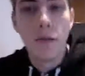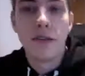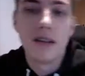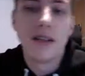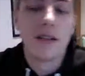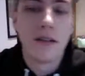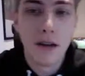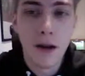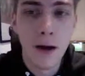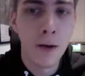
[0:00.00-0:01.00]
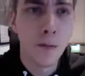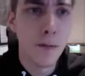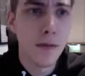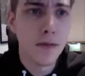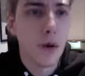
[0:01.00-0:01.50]
season.
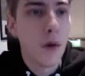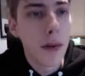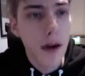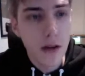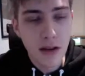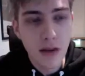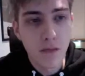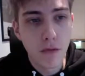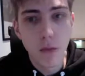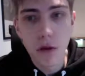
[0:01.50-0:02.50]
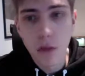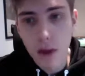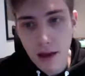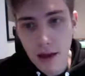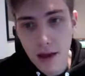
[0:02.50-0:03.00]
So apparently the rumored away
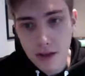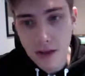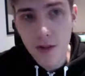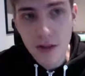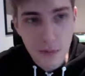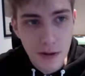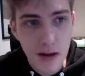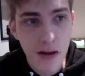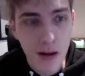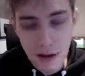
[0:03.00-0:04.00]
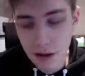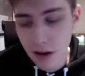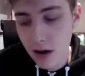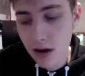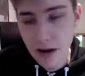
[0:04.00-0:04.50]
kit is going to be a
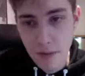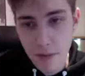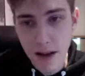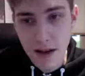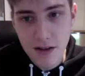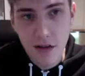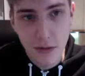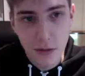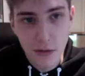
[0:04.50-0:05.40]
harkening back to